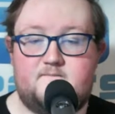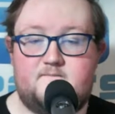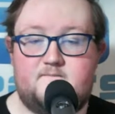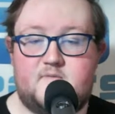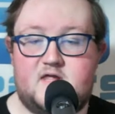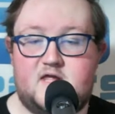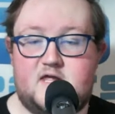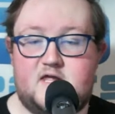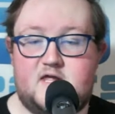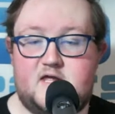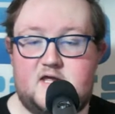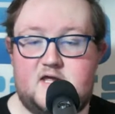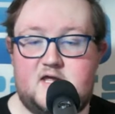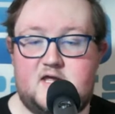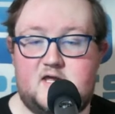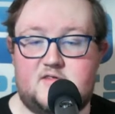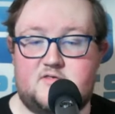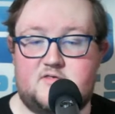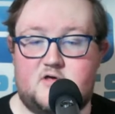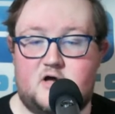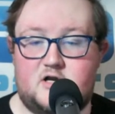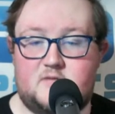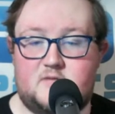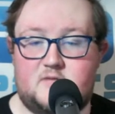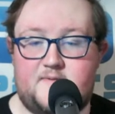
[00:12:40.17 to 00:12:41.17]
He
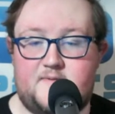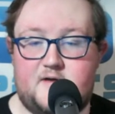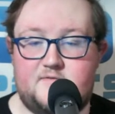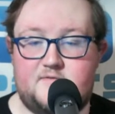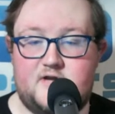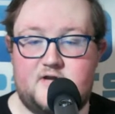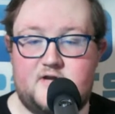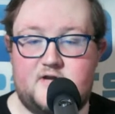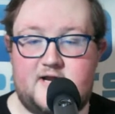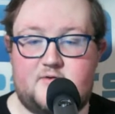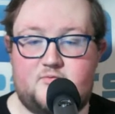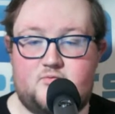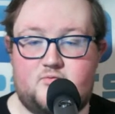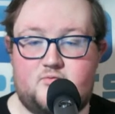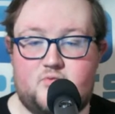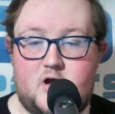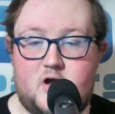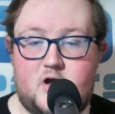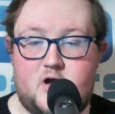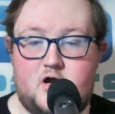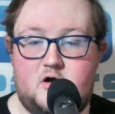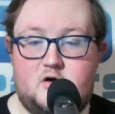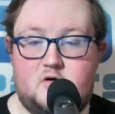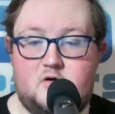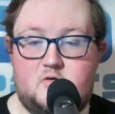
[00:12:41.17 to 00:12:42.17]
talked about Nick
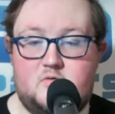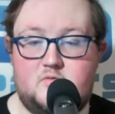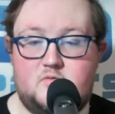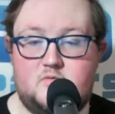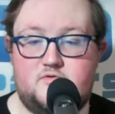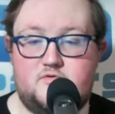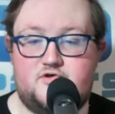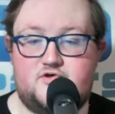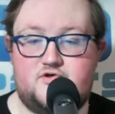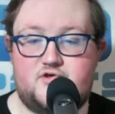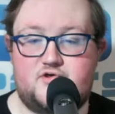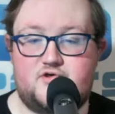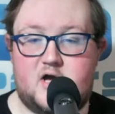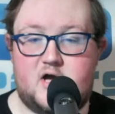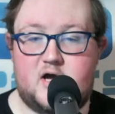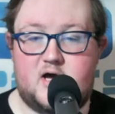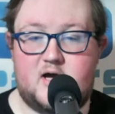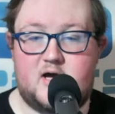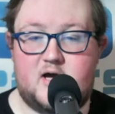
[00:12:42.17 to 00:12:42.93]
Rose.